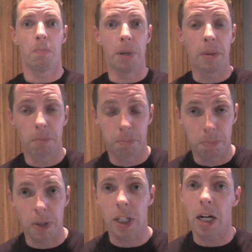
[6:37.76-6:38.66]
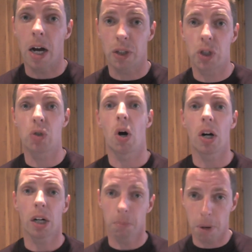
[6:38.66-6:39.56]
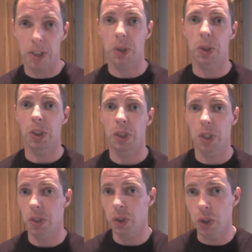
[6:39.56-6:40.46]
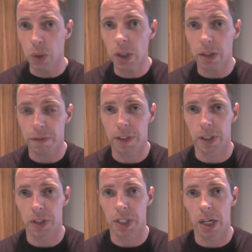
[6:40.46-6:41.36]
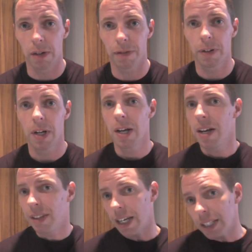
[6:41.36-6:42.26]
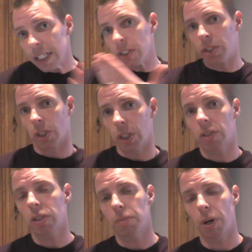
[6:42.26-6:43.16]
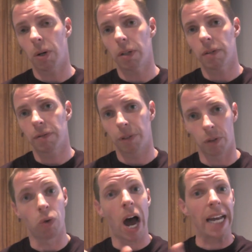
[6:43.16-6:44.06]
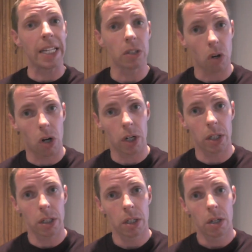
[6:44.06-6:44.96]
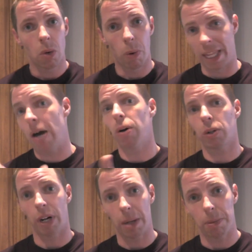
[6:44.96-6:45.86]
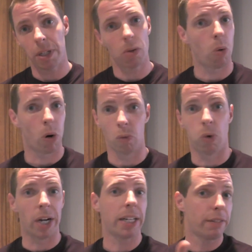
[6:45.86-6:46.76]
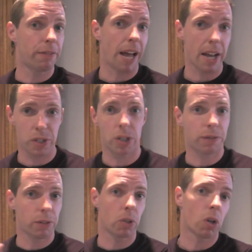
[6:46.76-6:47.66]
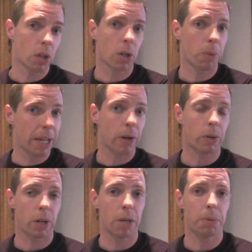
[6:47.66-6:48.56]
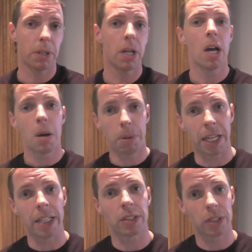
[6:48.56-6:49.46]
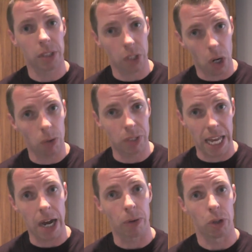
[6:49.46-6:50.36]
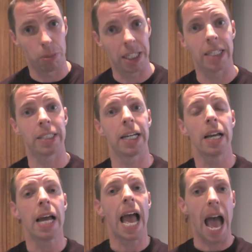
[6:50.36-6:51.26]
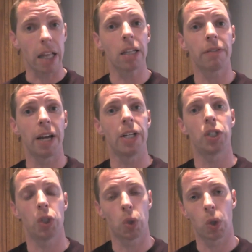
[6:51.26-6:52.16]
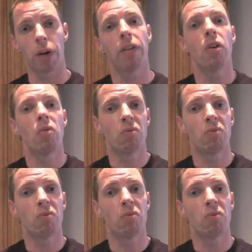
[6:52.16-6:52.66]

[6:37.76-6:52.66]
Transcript: building a stronger muscular endurance unit for yourself, then the endurance component for riding longer without cramping or running faster for longer without cramping begins to go down. You begin to elevate your